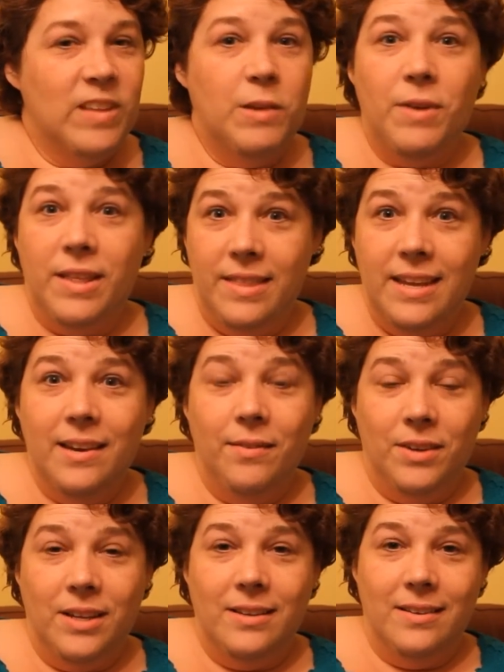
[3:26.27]
If I think of
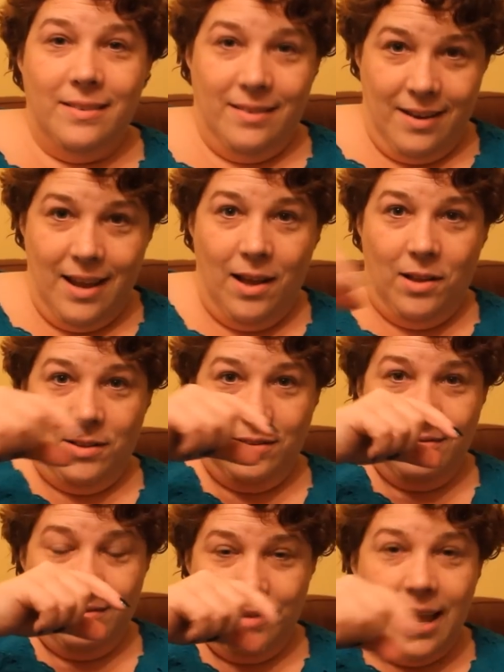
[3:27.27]
it, I'll
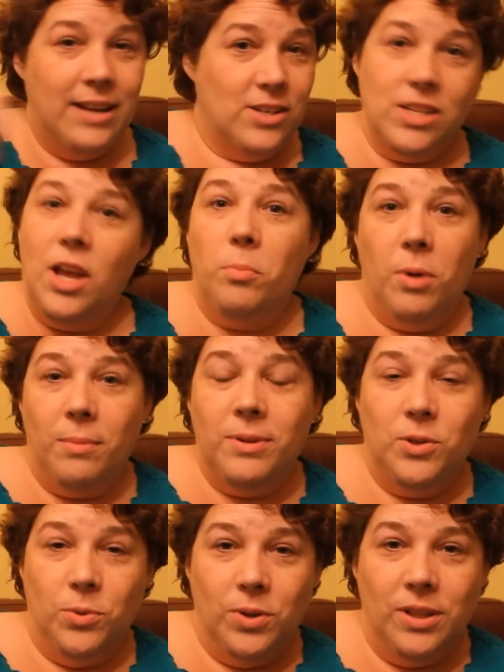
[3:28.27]
probably
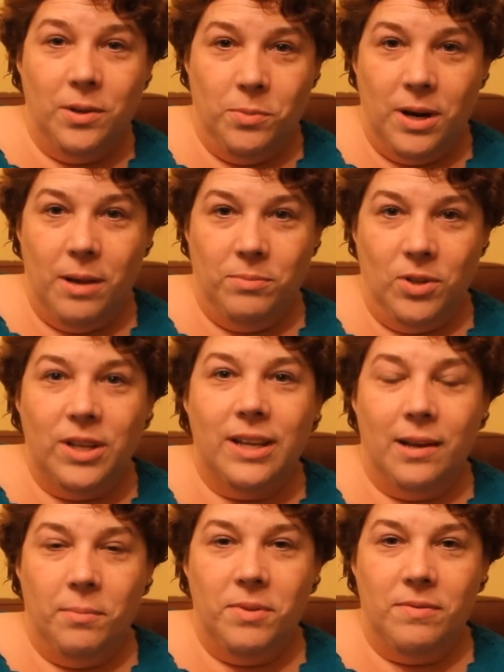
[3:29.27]
Google it when I'm
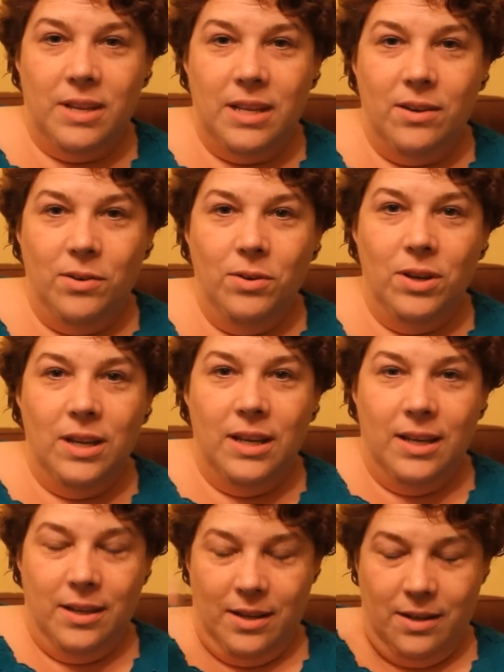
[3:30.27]
looking up the video
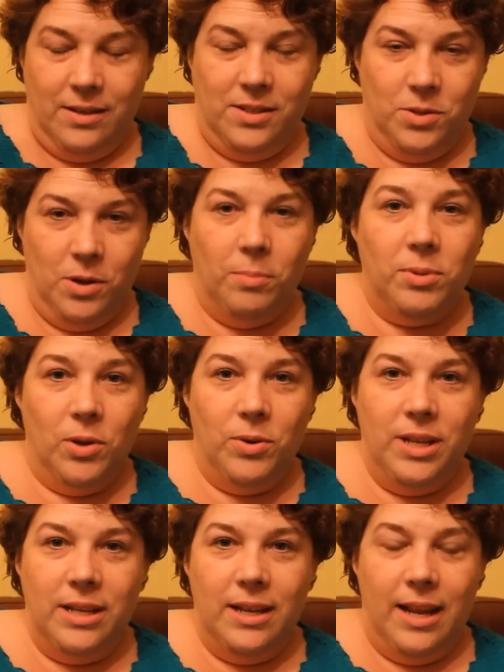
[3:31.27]
to upload
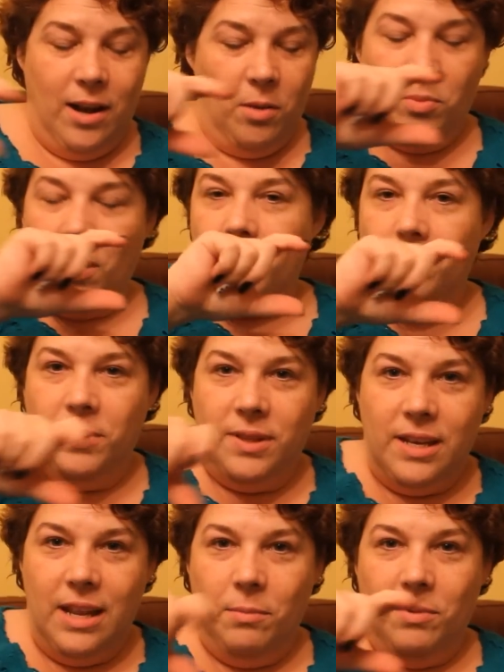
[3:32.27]
it, and I'll probably put the
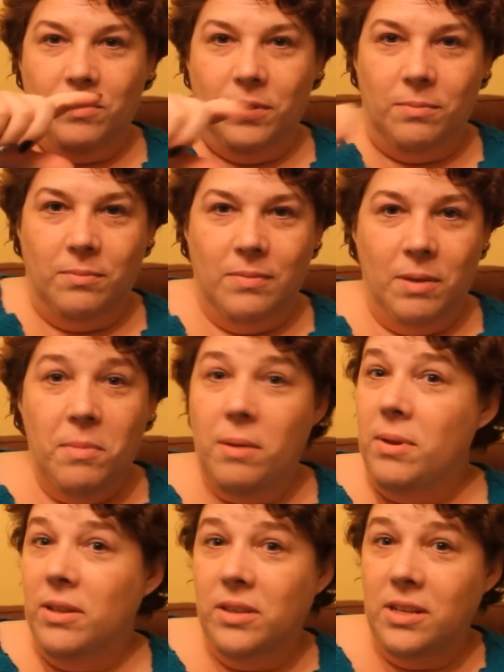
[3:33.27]
name of them and
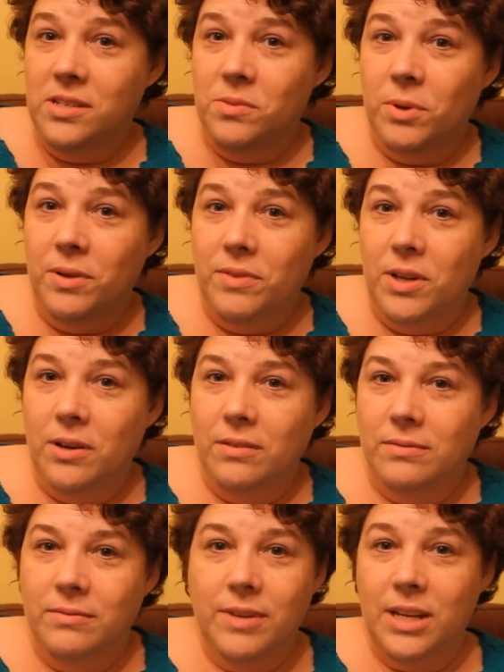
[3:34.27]
maybe a link to one of their
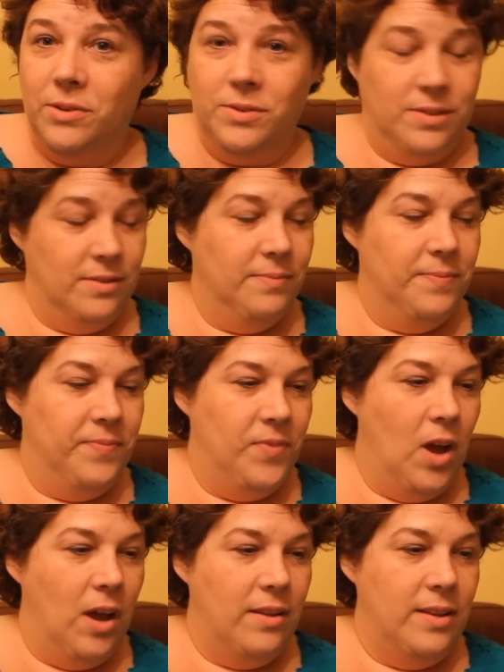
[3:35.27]
videos
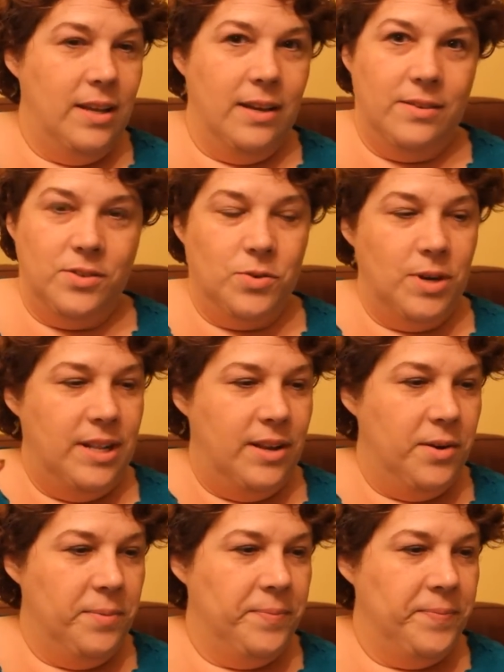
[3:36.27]
on the screen
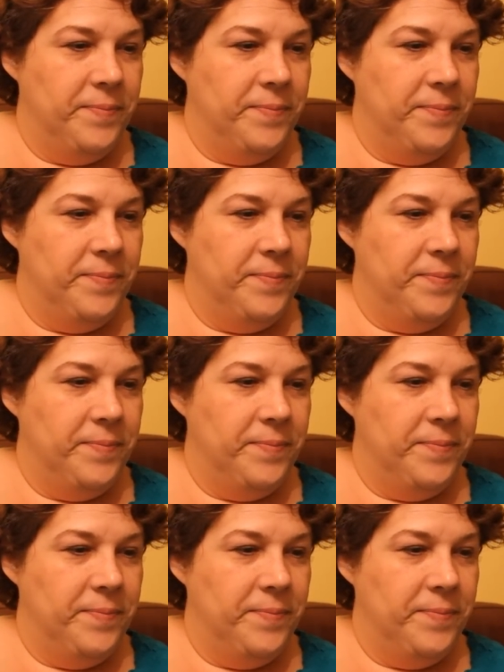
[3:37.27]
there.